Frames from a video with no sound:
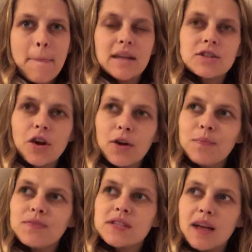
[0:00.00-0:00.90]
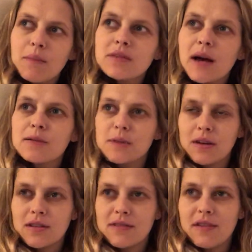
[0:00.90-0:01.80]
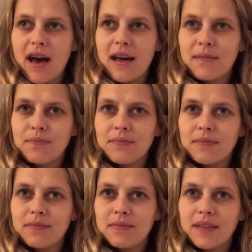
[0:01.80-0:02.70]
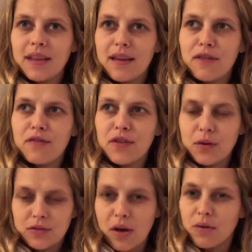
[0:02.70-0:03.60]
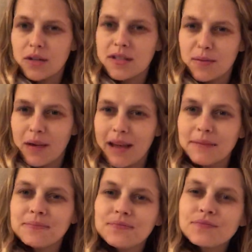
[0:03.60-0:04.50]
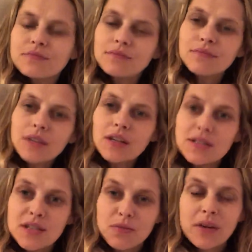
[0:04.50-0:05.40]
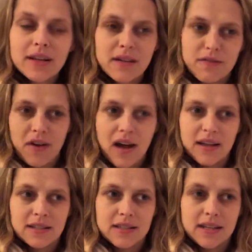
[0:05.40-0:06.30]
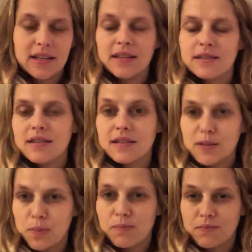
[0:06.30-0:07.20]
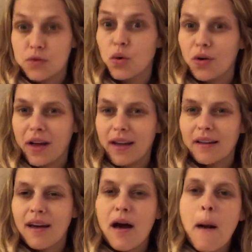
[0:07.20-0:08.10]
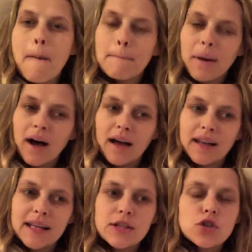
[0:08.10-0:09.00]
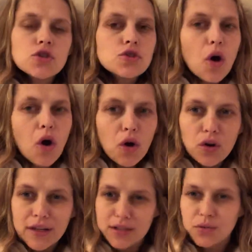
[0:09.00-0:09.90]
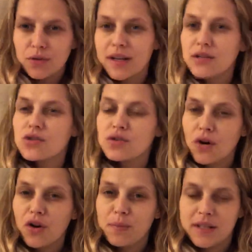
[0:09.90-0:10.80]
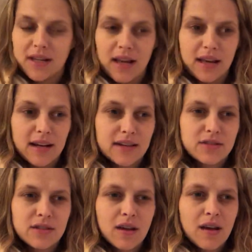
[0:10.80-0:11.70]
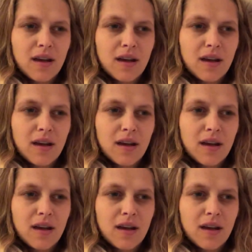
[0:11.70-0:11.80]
So sometimes because of that, he feels older to me because he's really advanced in his talking. But he's so little, he's so petite, he's